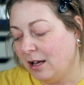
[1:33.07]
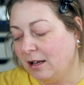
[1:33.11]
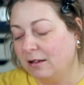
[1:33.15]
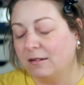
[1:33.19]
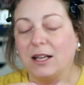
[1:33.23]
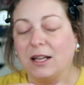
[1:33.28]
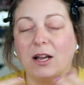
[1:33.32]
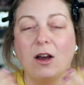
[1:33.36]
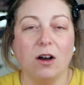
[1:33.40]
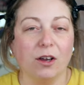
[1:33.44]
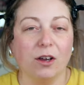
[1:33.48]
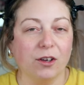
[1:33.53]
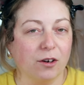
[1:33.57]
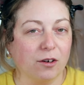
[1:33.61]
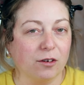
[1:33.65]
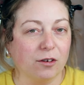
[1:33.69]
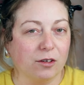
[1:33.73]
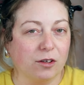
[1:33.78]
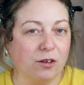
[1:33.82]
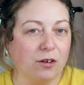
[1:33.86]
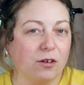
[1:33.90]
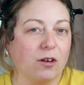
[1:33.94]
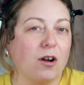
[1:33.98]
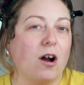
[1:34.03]
like all
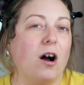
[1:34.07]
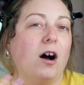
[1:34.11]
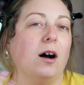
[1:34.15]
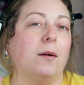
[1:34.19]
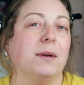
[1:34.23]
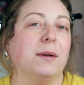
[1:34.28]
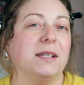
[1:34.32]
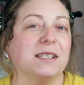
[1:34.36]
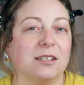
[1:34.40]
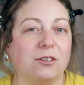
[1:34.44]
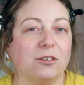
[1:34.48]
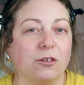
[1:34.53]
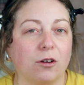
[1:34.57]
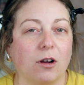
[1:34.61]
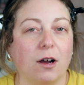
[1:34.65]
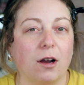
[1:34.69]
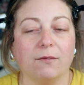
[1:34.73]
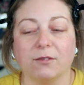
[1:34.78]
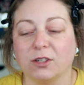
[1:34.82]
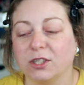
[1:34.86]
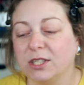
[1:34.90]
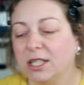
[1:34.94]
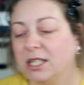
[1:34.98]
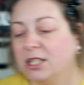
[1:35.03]
your comments and your
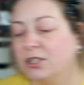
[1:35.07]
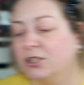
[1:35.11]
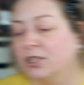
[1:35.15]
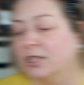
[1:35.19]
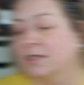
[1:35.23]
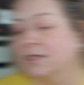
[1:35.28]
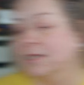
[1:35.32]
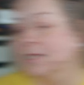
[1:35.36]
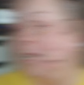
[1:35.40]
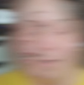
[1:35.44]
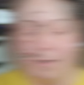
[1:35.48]
conversation.